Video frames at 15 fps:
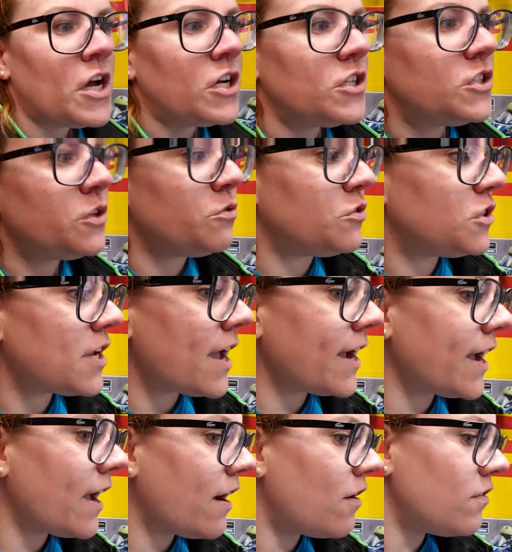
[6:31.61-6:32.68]
Dude, check
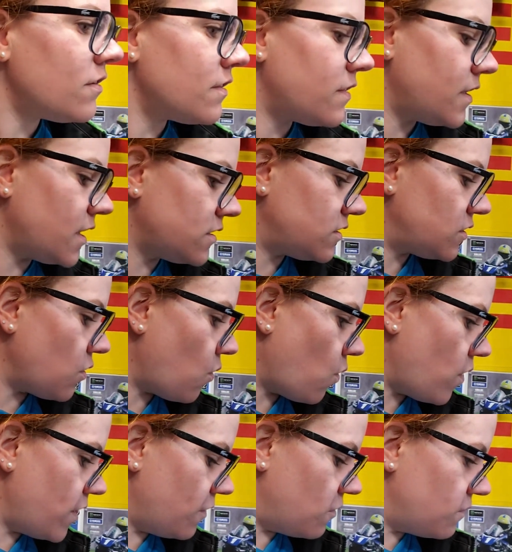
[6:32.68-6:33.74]
out this
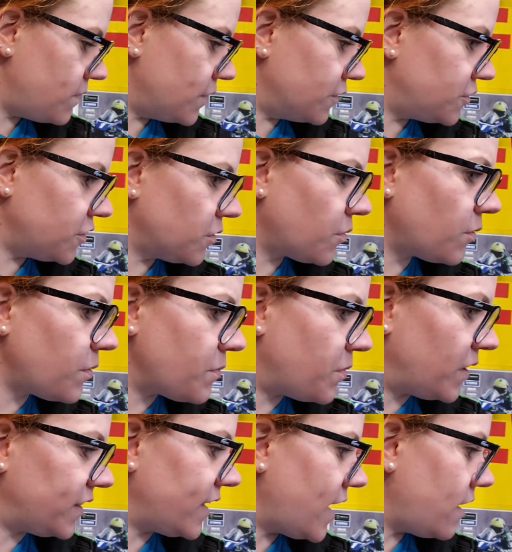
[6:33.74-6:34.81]
oil filter. Where do you
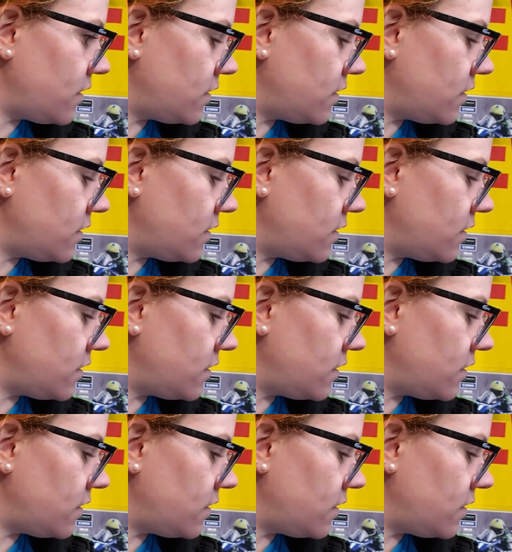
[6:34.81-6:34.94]
put that?